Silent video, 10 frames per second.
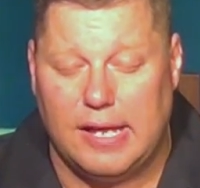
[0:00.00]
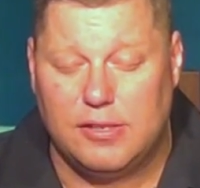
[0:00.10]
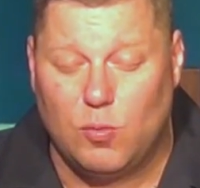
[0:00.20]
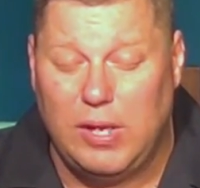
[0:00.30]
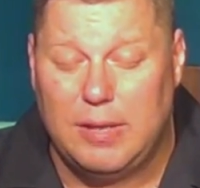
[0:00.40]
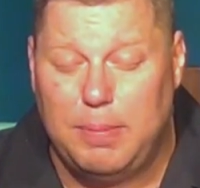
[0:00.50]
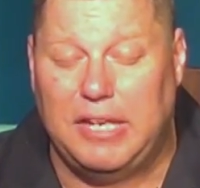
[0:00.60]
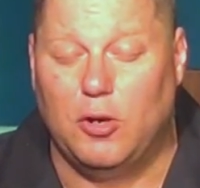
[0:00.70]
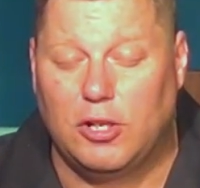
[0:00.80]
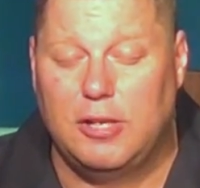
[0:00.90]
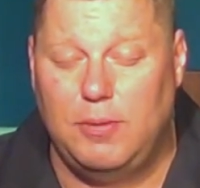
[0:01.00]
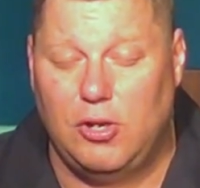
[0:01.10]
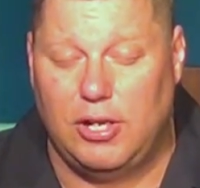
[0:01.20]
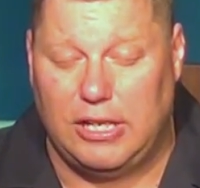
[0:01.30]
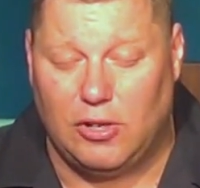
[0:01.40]
that we can be your
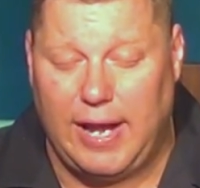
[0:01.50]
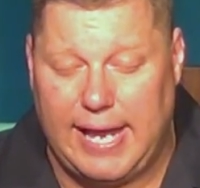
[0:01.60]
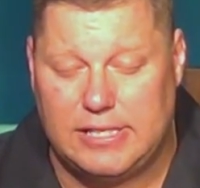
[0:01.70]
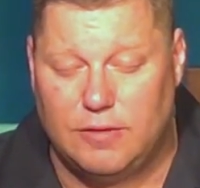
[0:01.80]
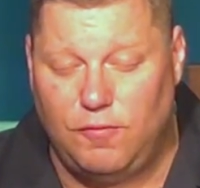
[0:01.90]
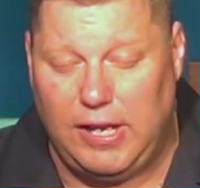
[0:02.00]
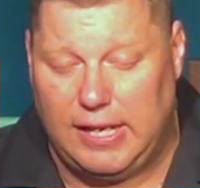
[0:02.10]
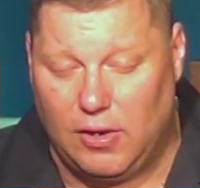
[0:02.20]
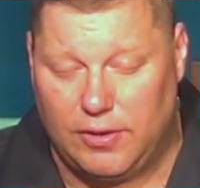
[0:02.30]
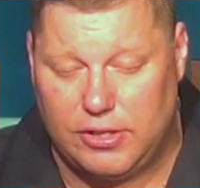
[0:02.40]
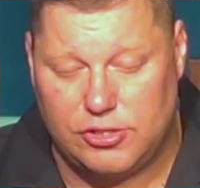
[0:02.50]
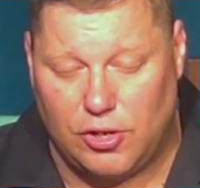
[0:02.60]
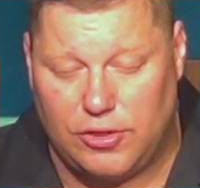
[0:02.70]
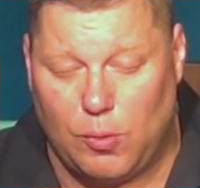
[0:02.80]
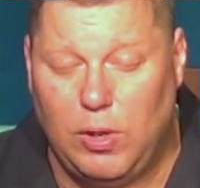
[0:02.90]
community, your hands and feet here on this
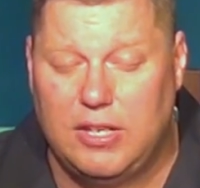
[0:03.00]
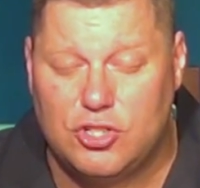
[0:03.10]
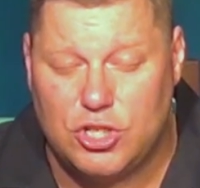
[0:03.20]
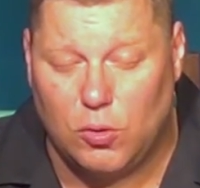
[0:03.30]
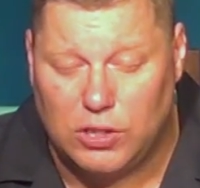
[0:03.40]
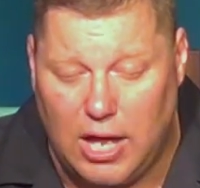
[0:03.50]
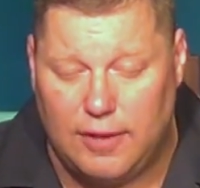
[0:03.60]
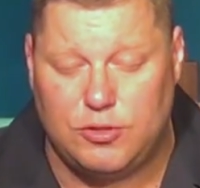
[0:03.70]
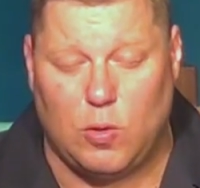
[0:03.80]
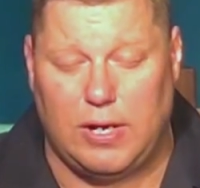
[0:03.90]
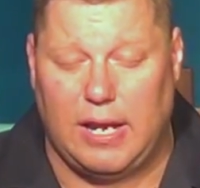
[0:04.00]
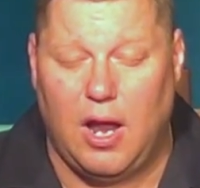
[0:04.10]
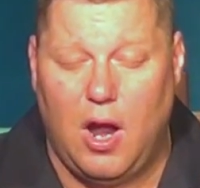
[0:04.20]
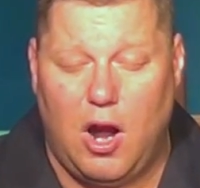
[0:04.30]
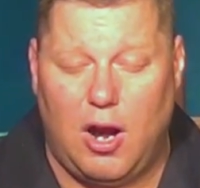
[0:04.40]
earth, that we can show love
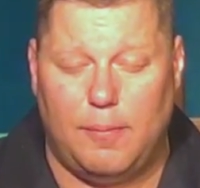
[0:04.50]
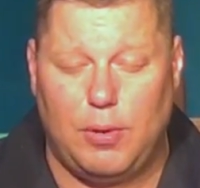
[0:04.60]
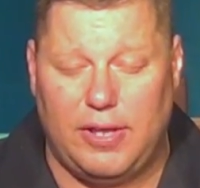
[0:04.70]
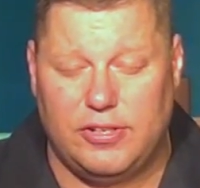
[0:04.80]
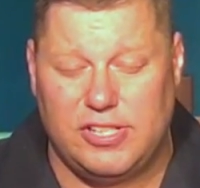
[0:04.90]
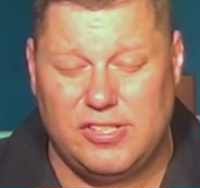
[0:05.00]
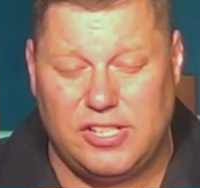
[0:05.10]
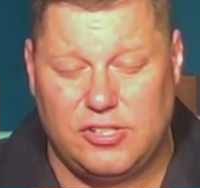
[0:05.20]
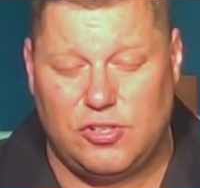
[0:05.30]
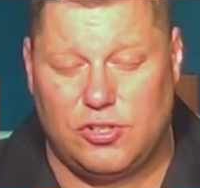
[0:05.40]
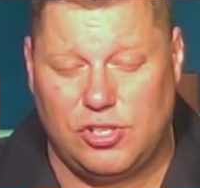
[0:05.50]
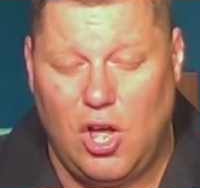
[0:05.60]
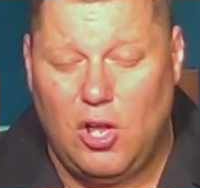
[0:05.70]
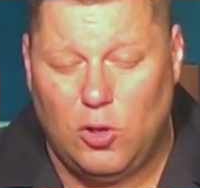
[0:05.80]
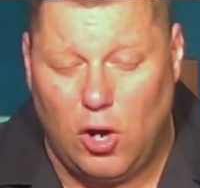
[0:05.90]
to our brothers and sisters.
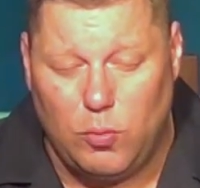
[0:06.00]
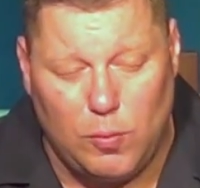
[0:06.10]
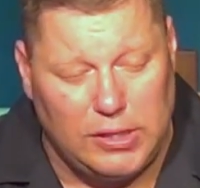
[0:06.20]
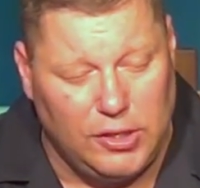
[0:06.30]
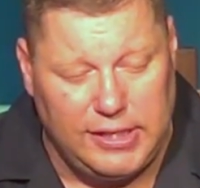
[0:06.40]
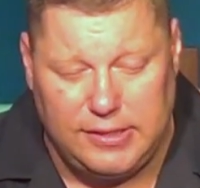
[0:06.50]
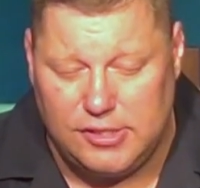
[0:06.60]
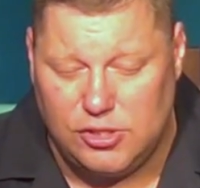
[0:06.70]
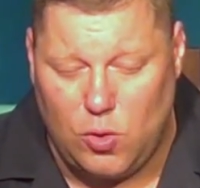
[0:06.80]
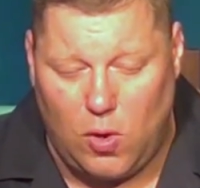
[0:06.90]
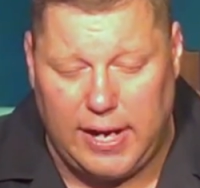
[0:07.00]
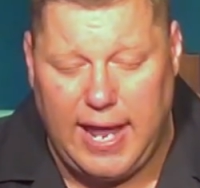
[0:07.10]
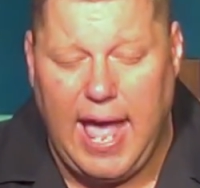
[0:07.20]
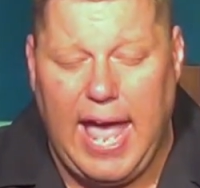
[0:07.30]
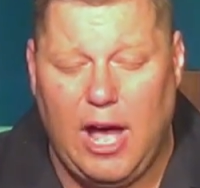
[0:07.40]
Lord, when we look at this
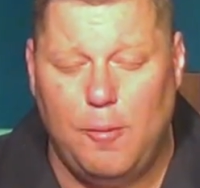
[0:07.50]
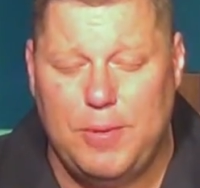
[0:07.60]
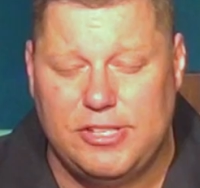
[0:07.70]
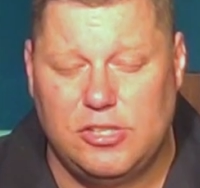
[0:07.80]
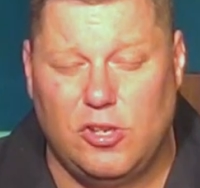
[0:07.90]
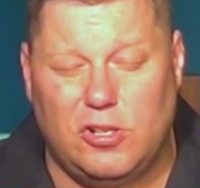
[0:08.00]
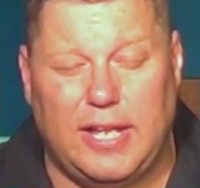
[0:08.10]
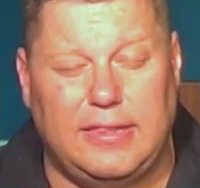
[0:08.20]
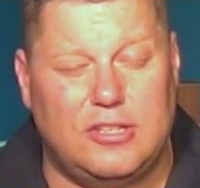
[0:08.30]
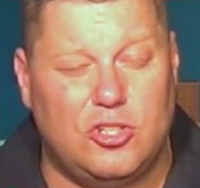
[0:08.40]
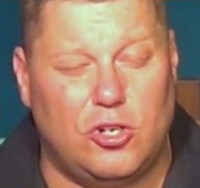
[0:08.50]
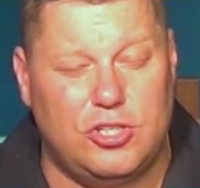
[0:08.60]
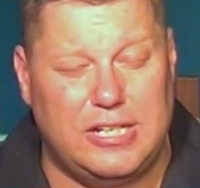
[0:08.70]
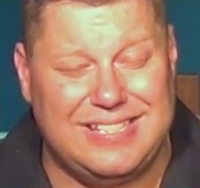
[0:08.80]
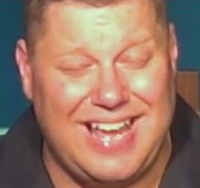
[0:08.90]
story, help us look like the
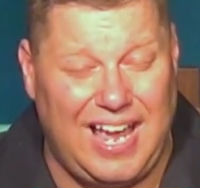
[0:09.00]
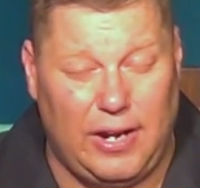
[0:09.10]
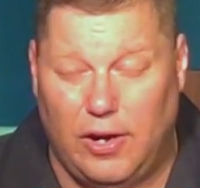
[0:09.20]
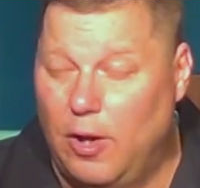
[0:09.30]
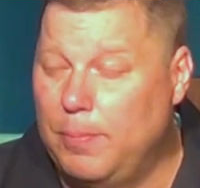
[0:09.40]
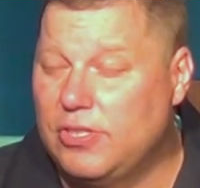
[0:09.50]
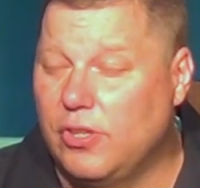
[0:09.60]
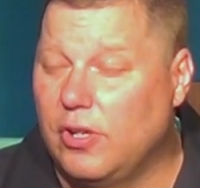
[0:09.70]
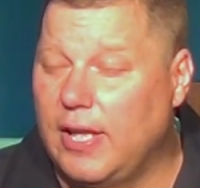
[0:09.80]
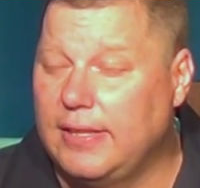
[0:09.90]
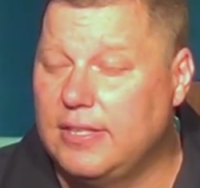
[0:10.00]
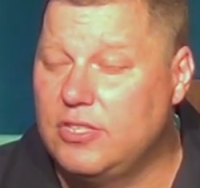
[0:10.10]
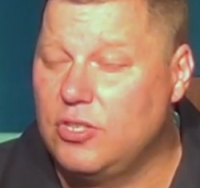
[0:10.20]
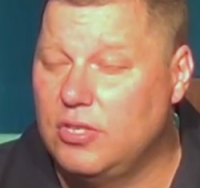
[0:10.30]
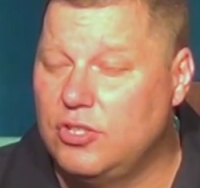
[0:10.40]
church in Tyre. Help us look like
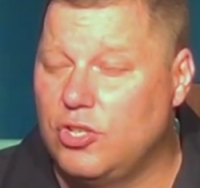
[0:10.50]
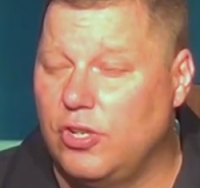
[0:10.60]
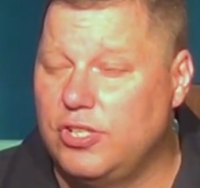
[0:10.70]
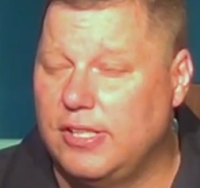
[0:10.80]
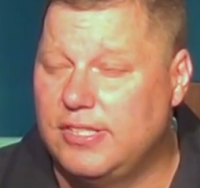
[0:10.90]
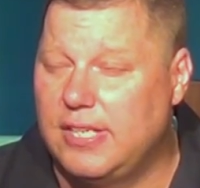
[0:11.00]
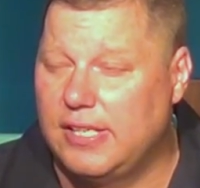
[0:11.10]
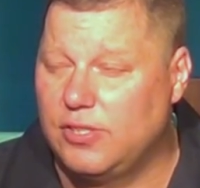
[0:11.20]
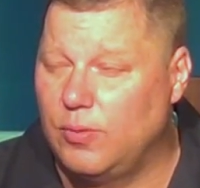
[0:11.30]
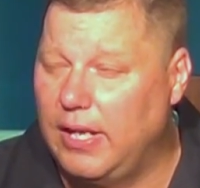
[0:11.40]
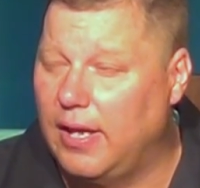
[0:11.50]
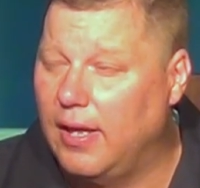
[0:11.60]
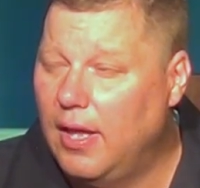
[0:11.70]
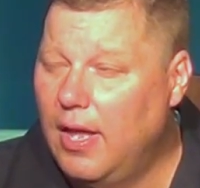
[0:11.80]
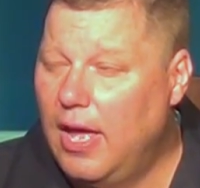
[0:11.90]
the church in
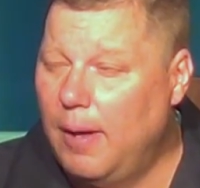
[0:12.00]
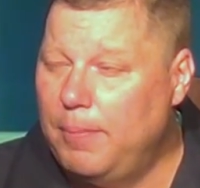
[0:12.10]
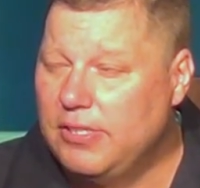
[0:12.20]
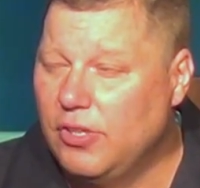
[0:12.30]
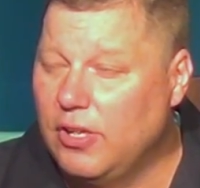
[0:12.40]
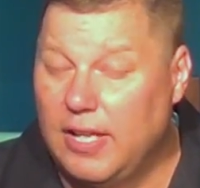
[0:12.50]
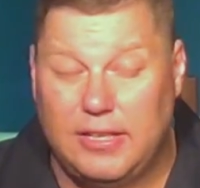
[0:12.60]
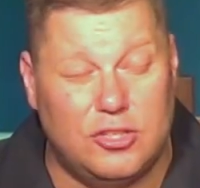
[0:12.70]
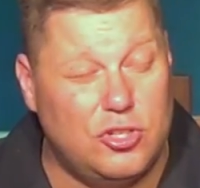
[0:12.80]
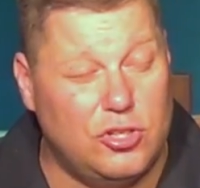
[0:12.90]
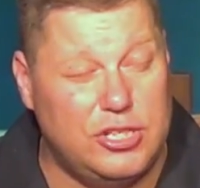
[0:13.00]
Caesarea. Help us look like the